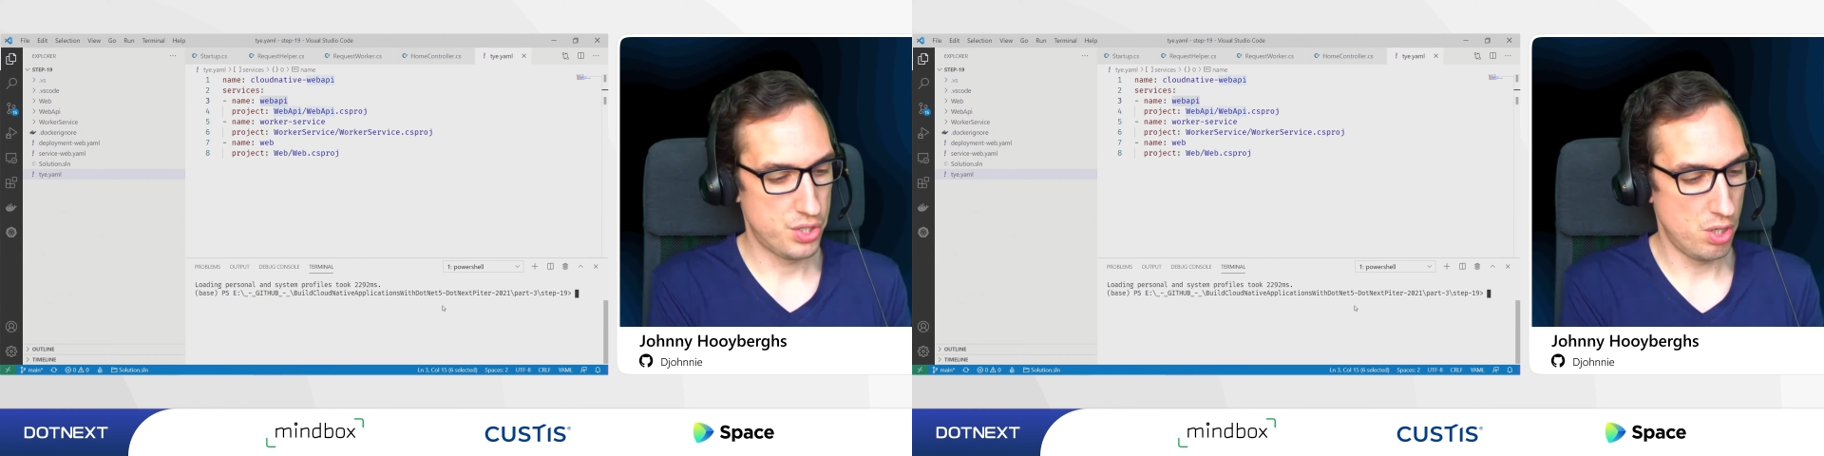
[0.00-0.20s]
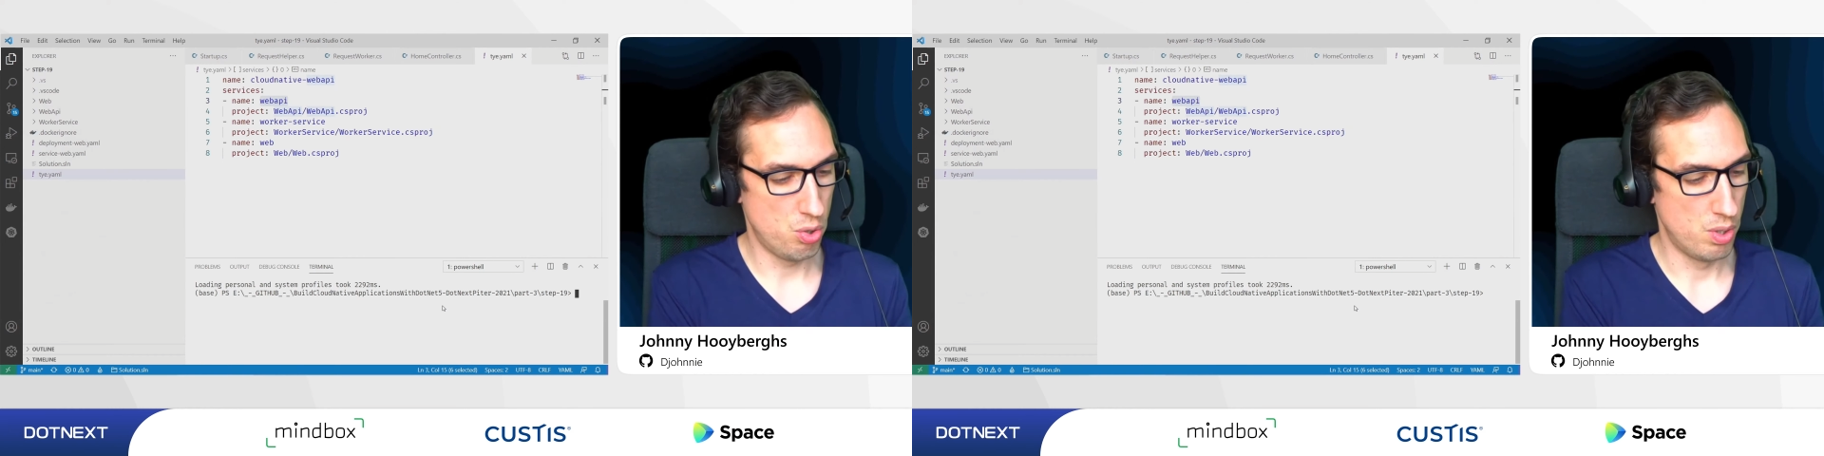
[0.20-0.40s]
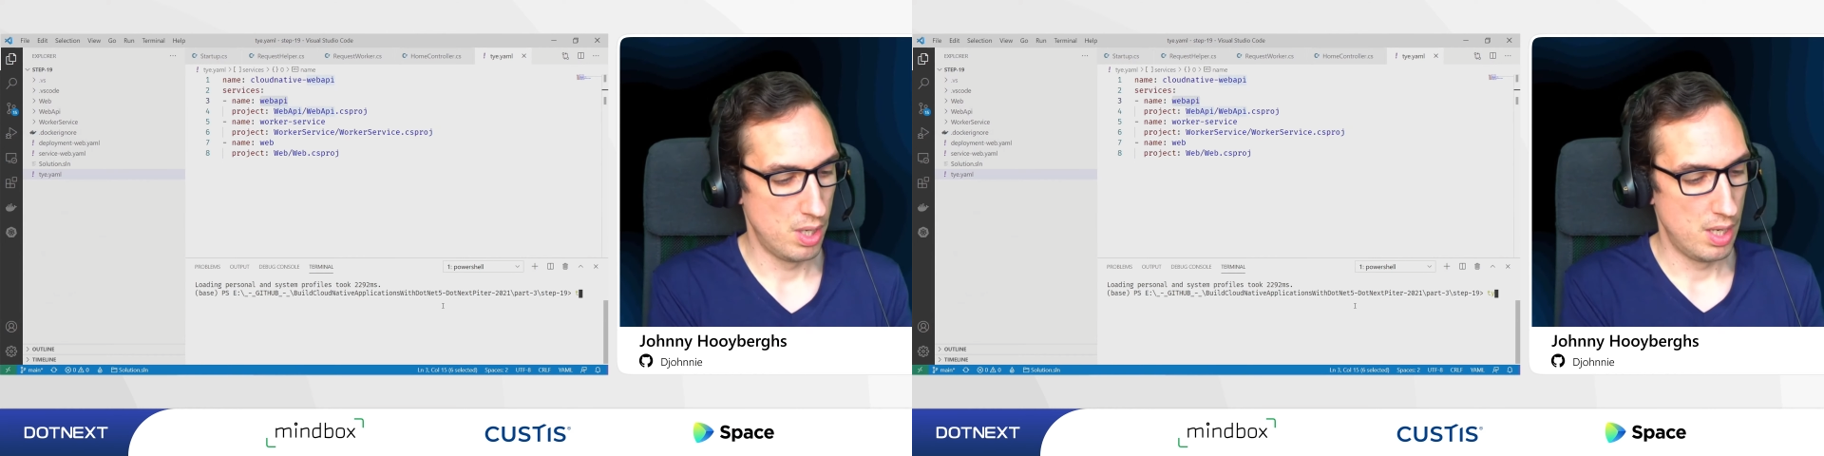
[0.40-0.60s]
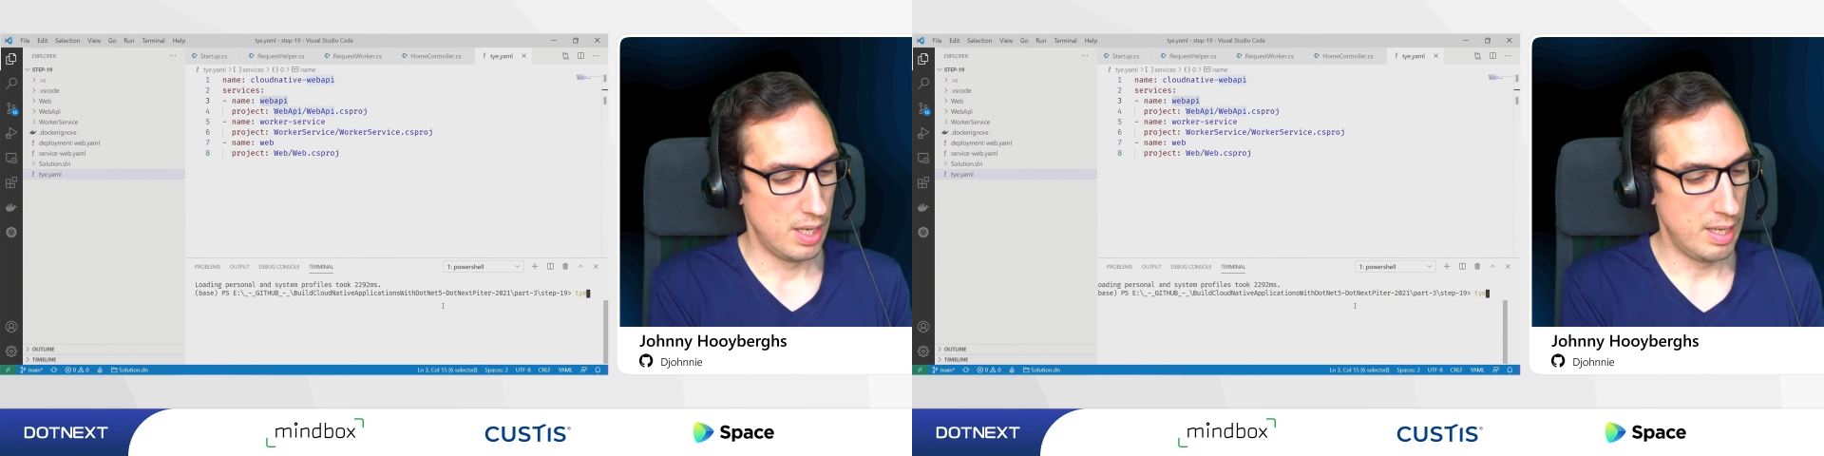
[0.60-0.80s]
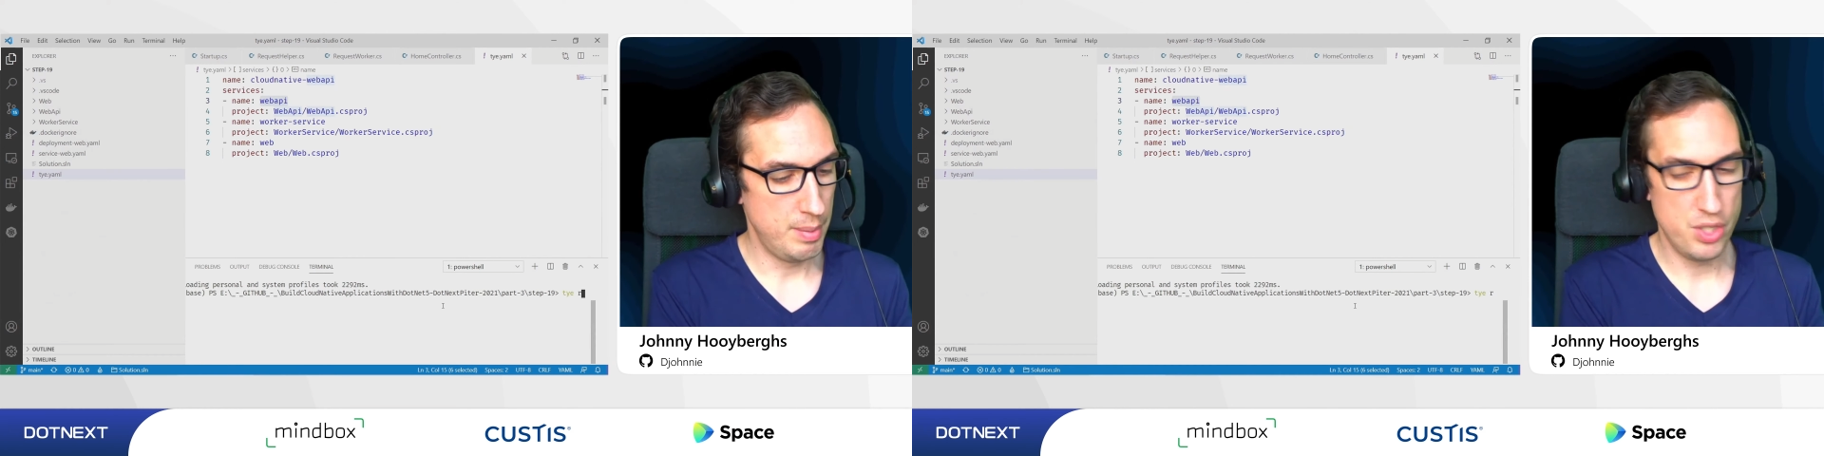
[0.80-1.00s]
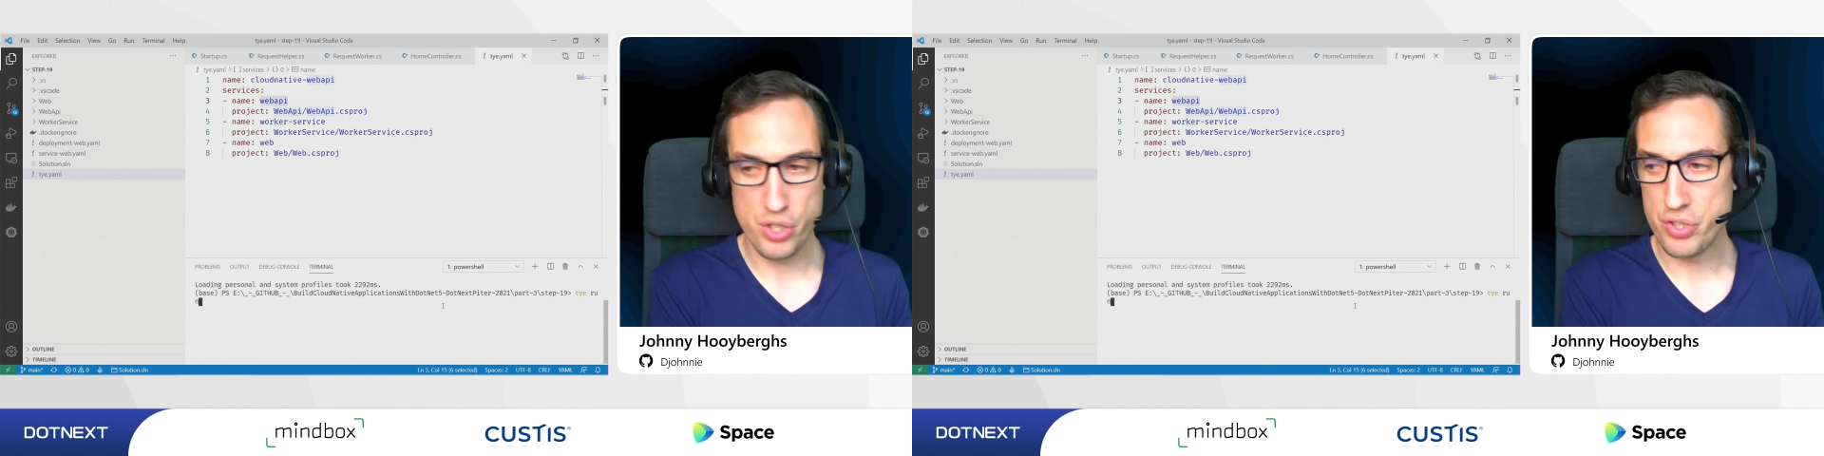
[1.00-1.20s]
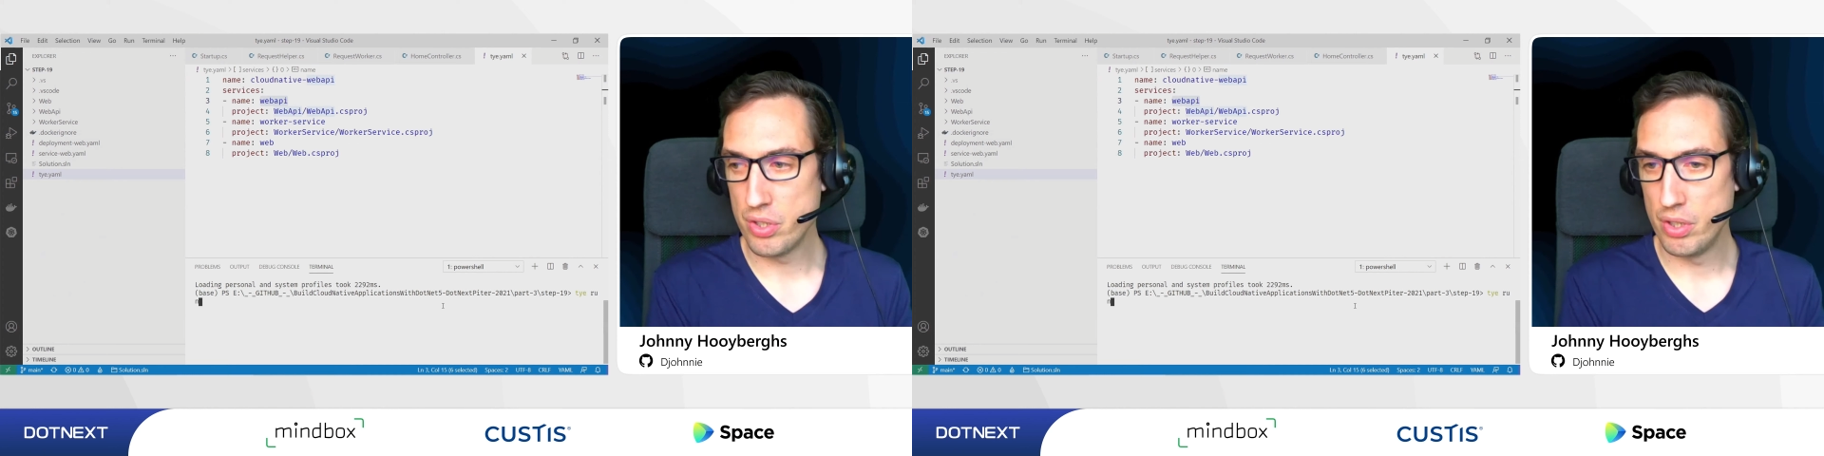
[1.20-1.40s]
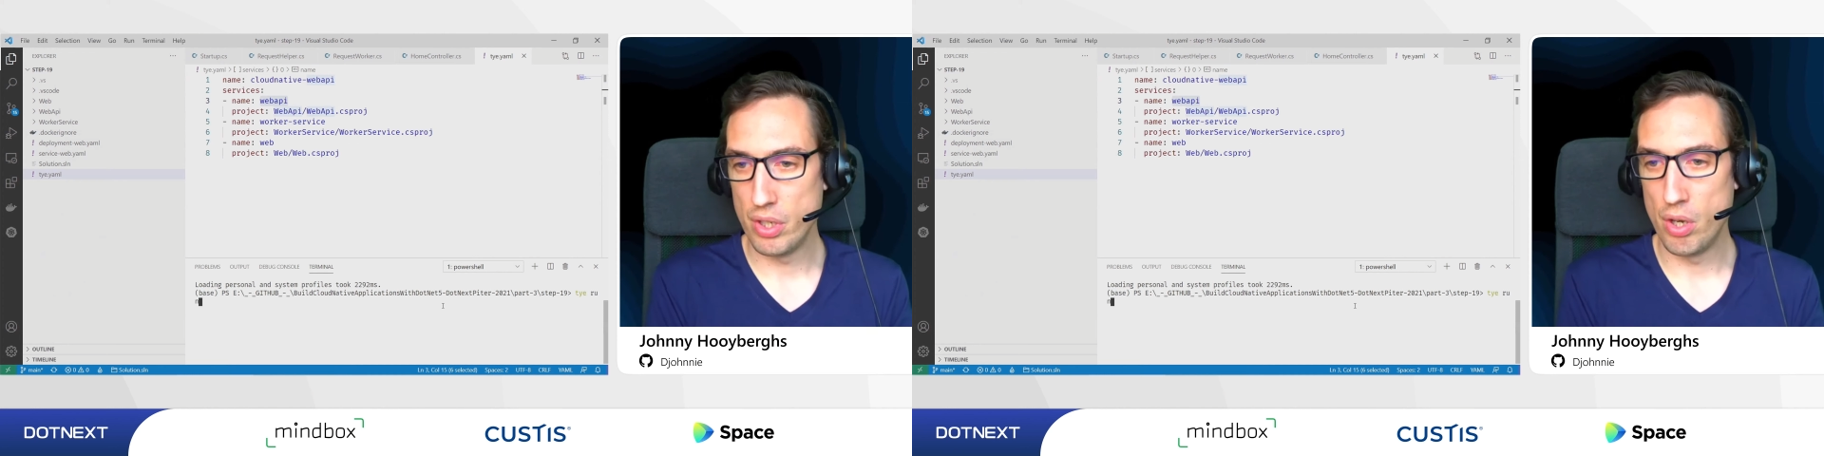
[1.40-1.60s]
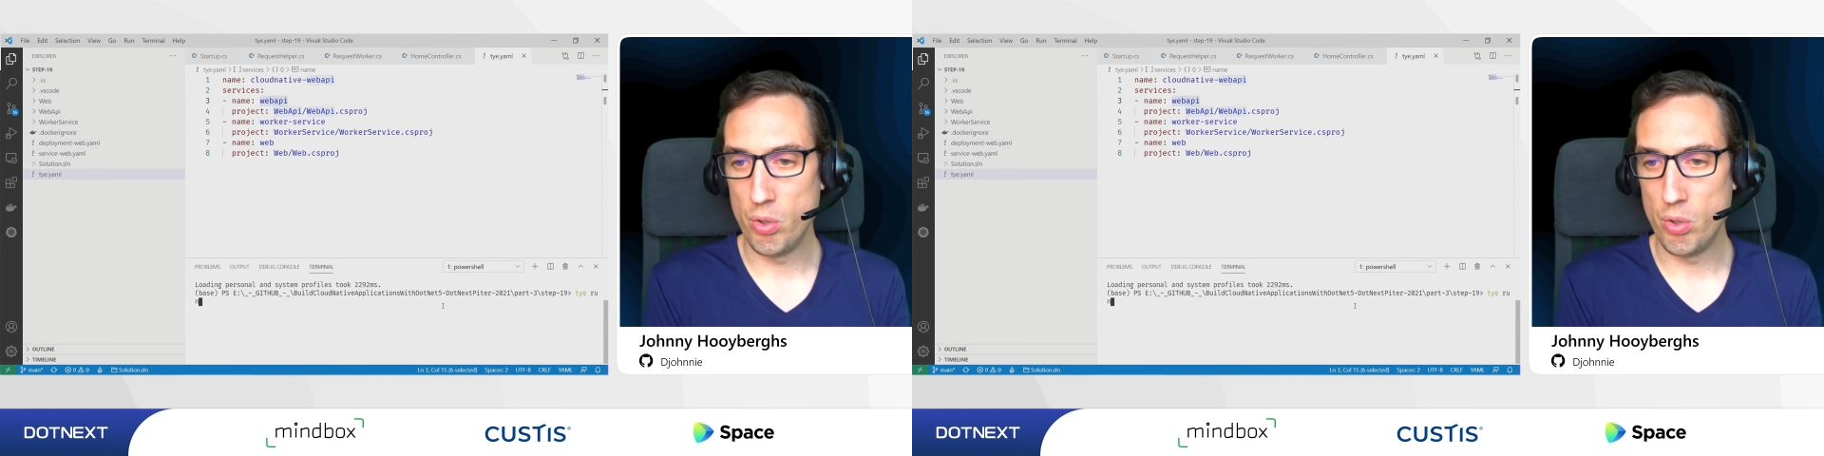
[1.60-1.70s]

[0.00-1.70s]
So let me just